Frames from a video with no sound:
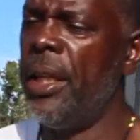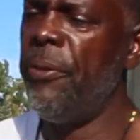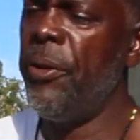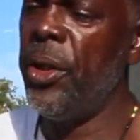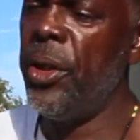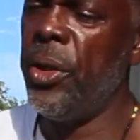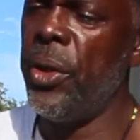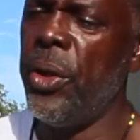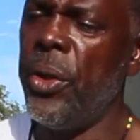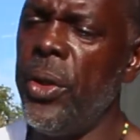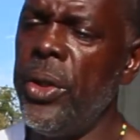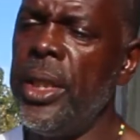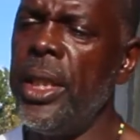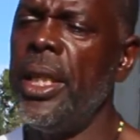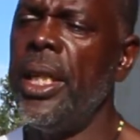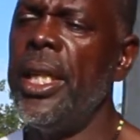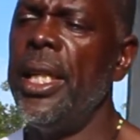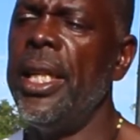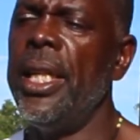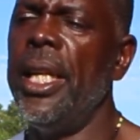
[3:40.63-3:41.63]
If you don't,
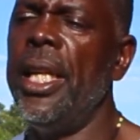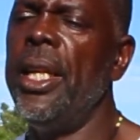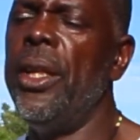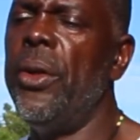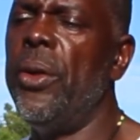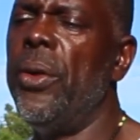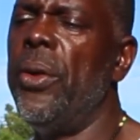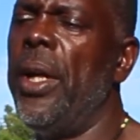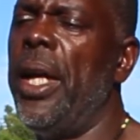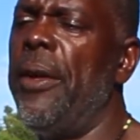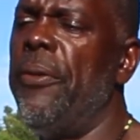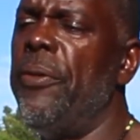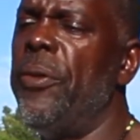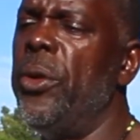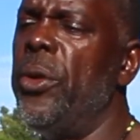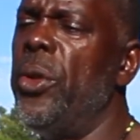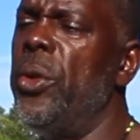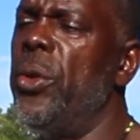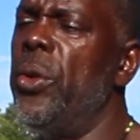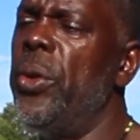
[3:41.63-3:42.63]
then you have
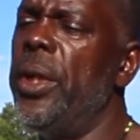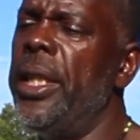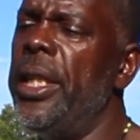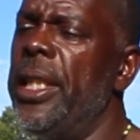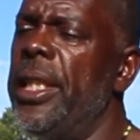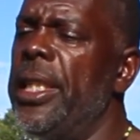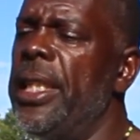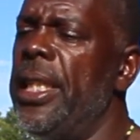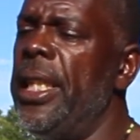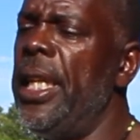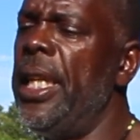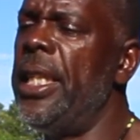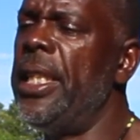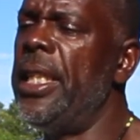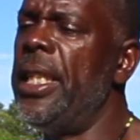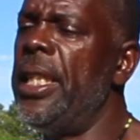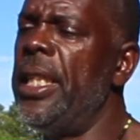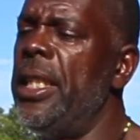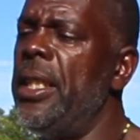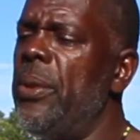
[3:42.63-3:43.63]
to do it in
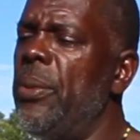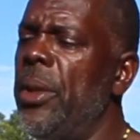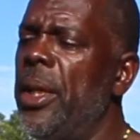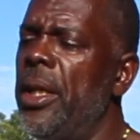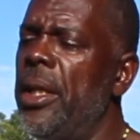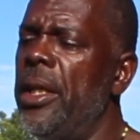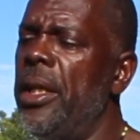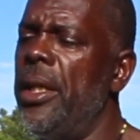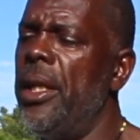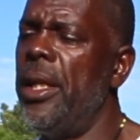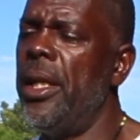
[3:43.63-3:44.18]
stages where